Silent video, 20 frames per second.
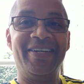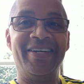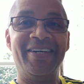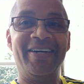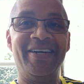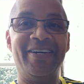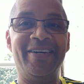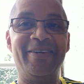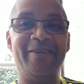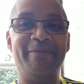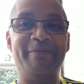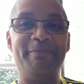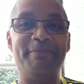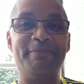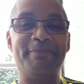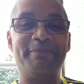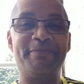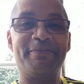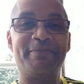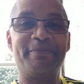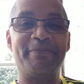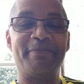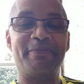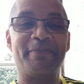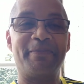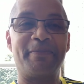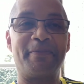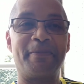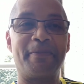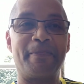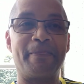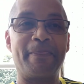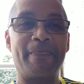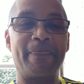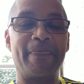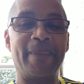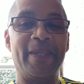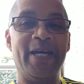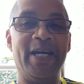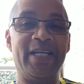
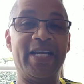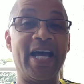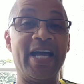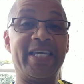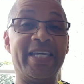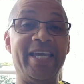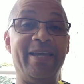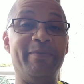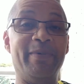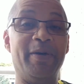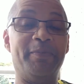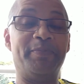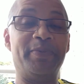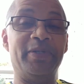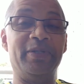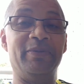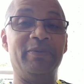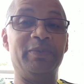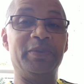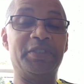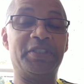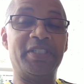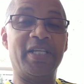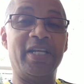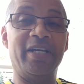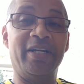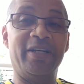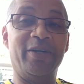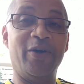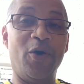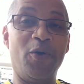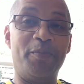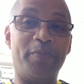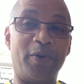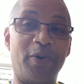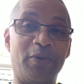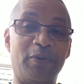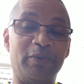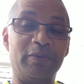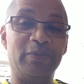a guy came up and was selling a
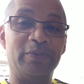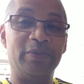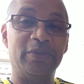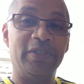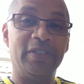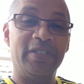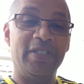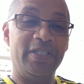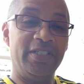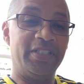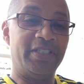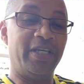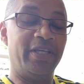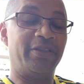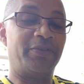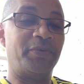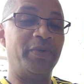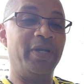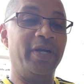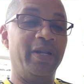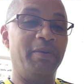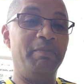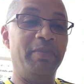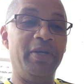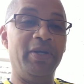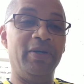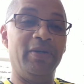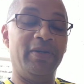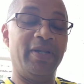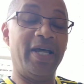GoPro. He said 300 mil.